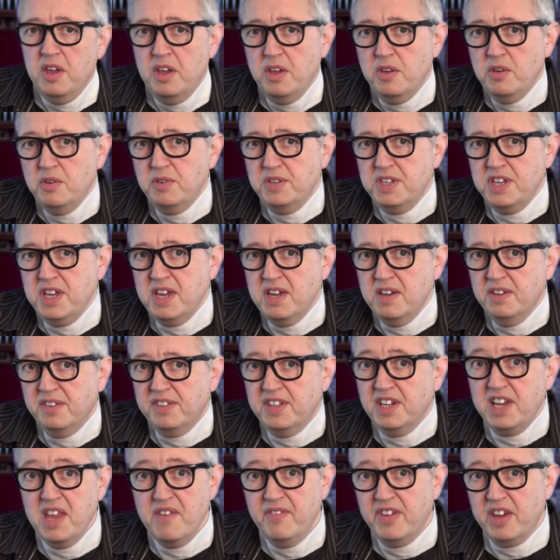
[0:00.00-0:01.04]
You see,
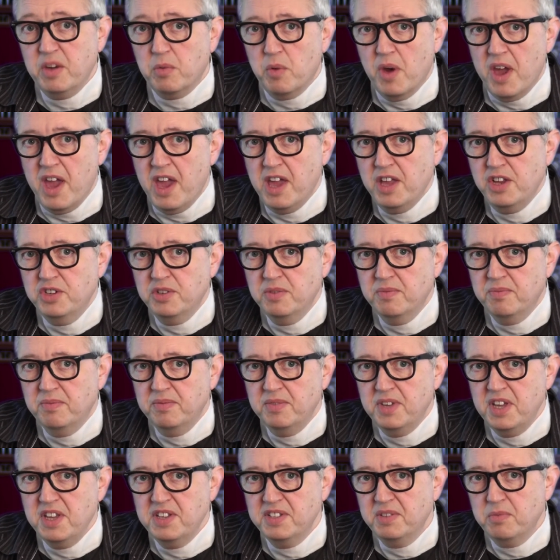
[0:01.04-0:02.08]
the living wage
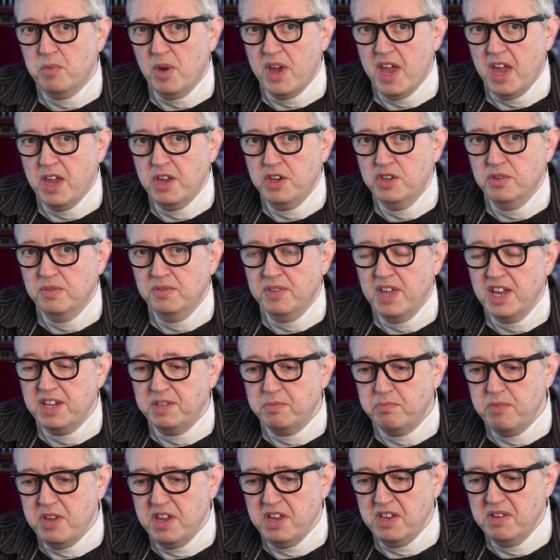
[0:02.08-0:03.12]
is a wage that's
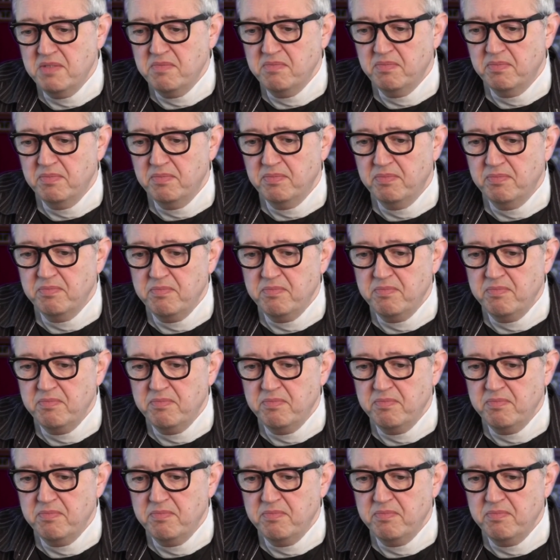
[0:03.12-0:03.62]
been